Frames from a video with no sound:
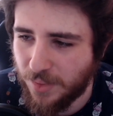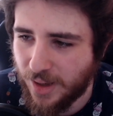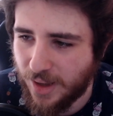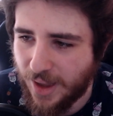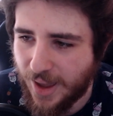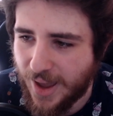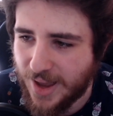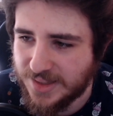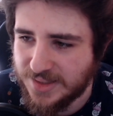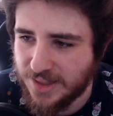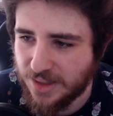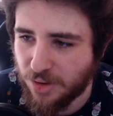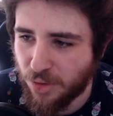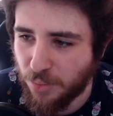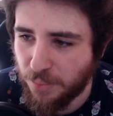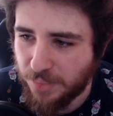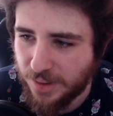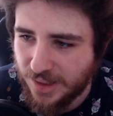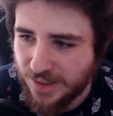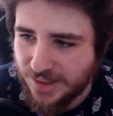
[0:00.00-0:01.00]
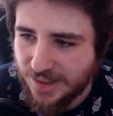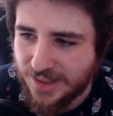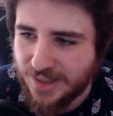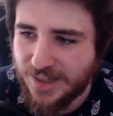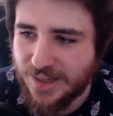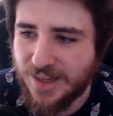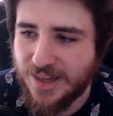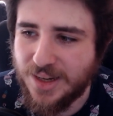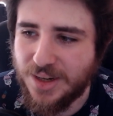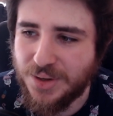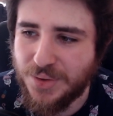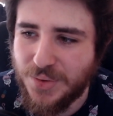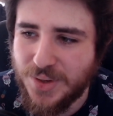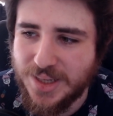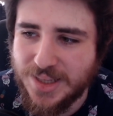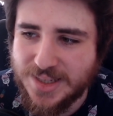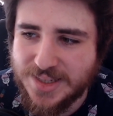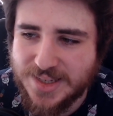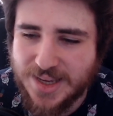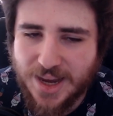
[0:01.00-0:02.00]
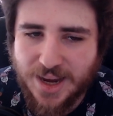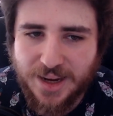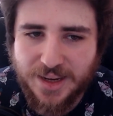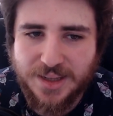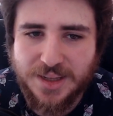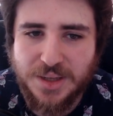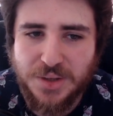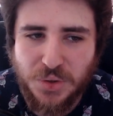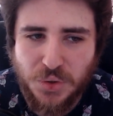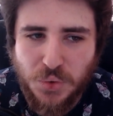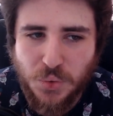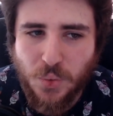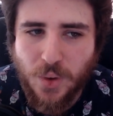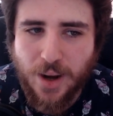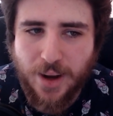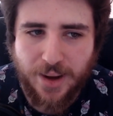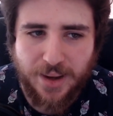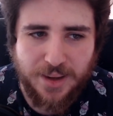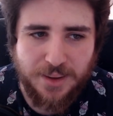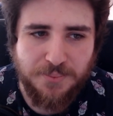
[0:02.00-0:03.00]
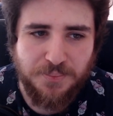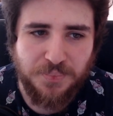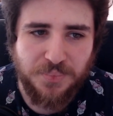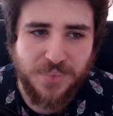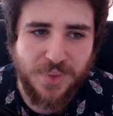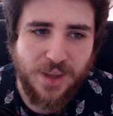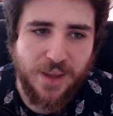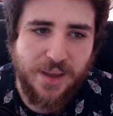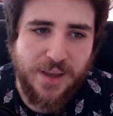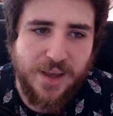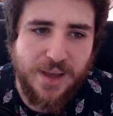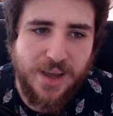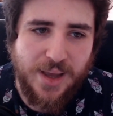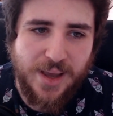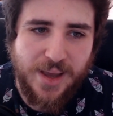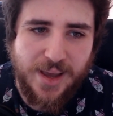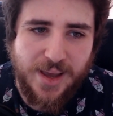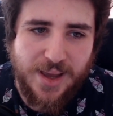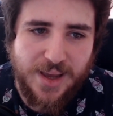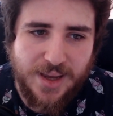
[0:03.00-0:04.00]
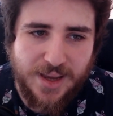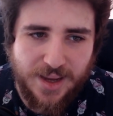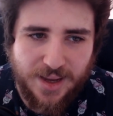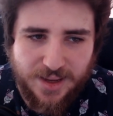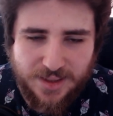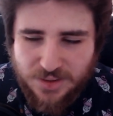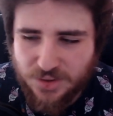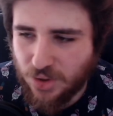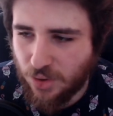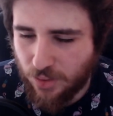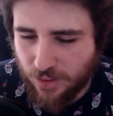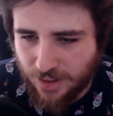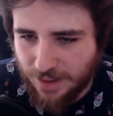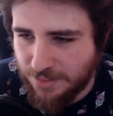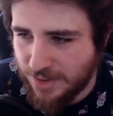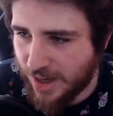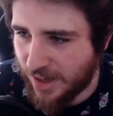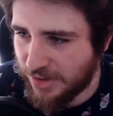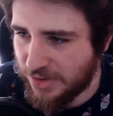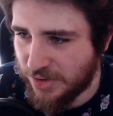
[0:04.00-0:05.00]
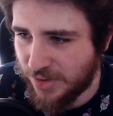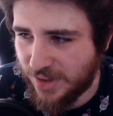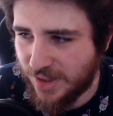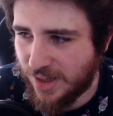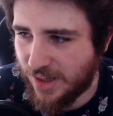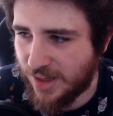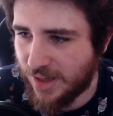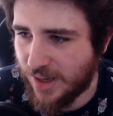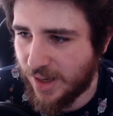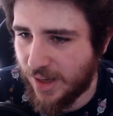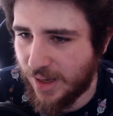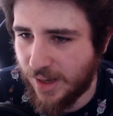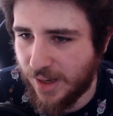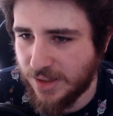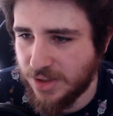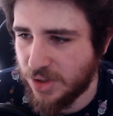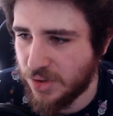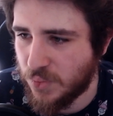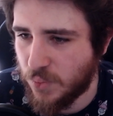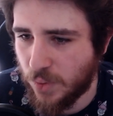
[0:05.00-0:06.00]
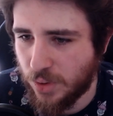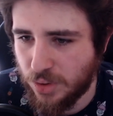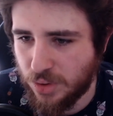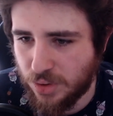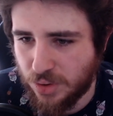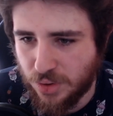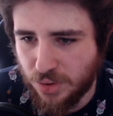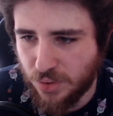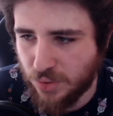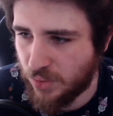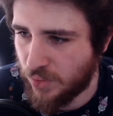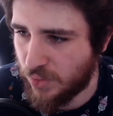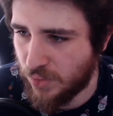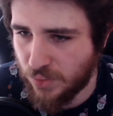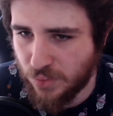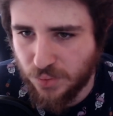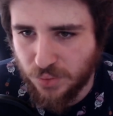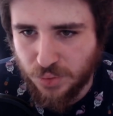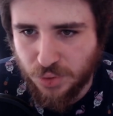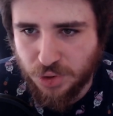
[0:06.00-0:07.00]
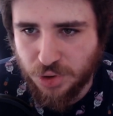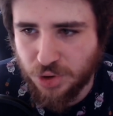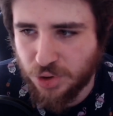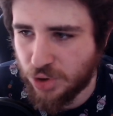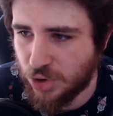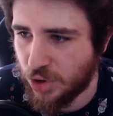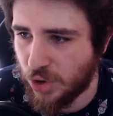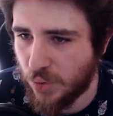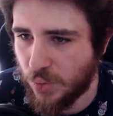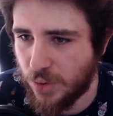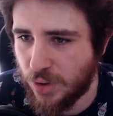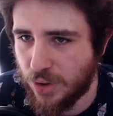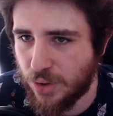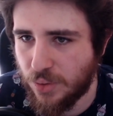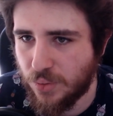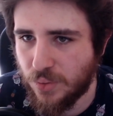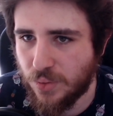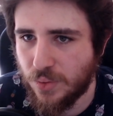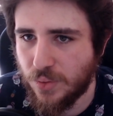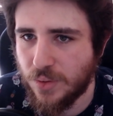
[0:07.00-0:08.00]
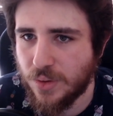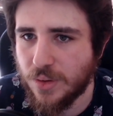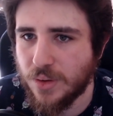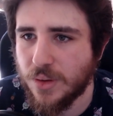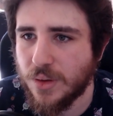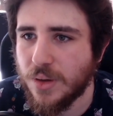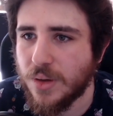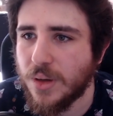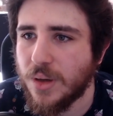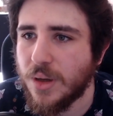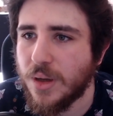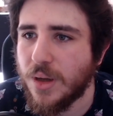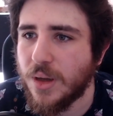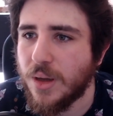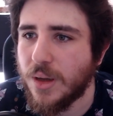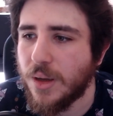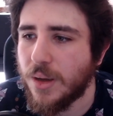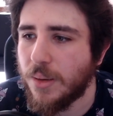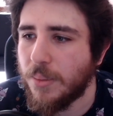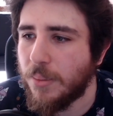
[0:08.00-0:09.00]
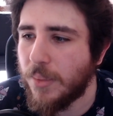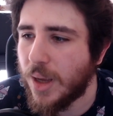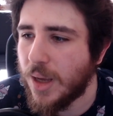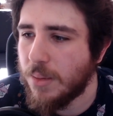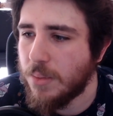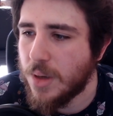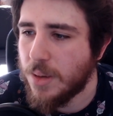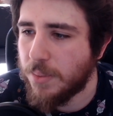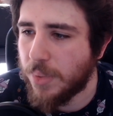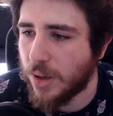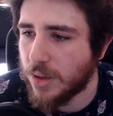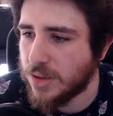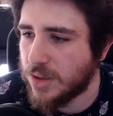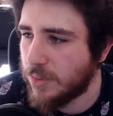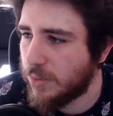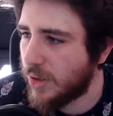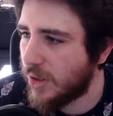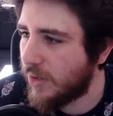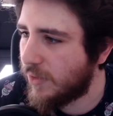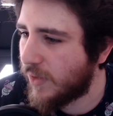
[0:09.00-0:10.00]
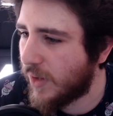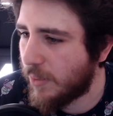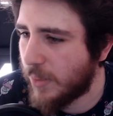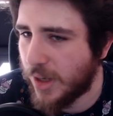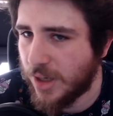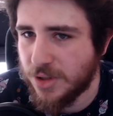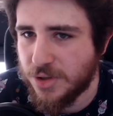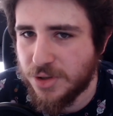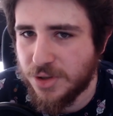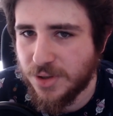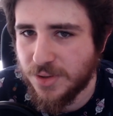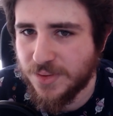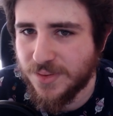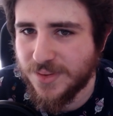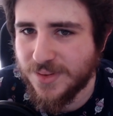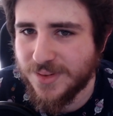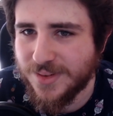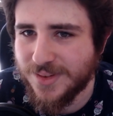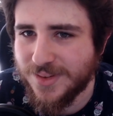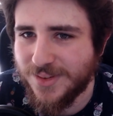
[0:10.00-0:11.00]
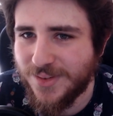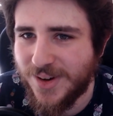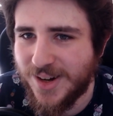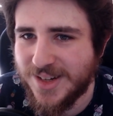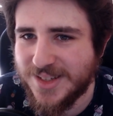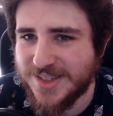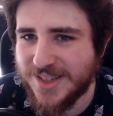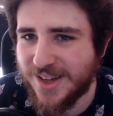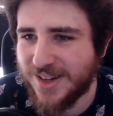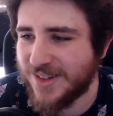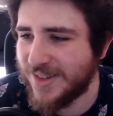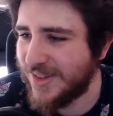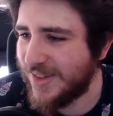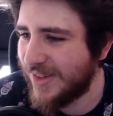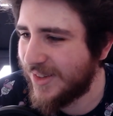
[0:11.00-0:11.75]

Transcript: has a completely redesigned UI. So let me I just want to show you, maybe possibly if I manage to. Wait a second.